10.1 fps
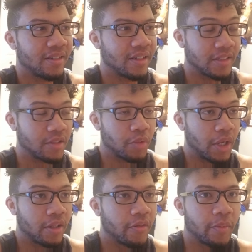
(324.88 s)
and this is what I
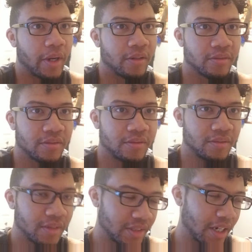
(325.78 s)
love about
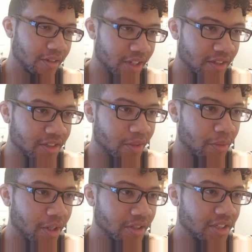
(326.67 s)
Attack on Titan so
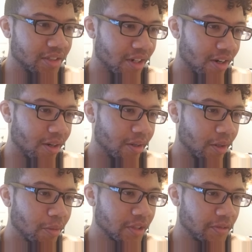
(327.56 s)
much. Uh, it
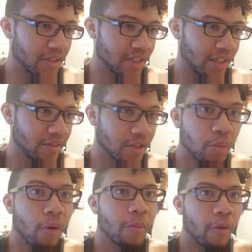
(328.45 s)
almost feels like there's
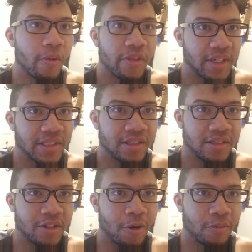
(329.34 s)
more important things,
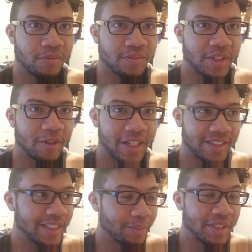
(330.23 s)
you know, you know that
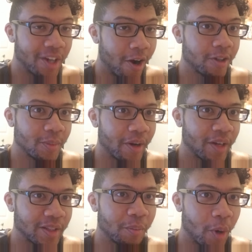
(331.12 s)
need to be talked about
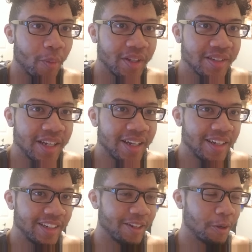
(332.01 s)
at the moment.
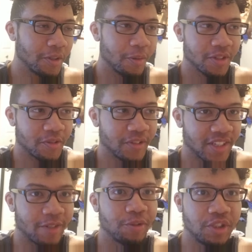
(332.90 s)
You know, it almost feels
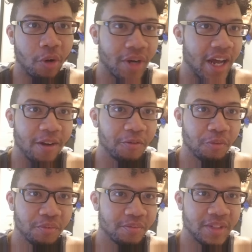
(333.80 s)
like we don't have
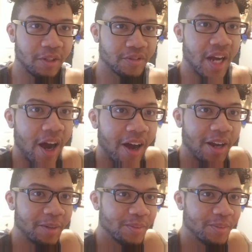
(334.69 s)
you know time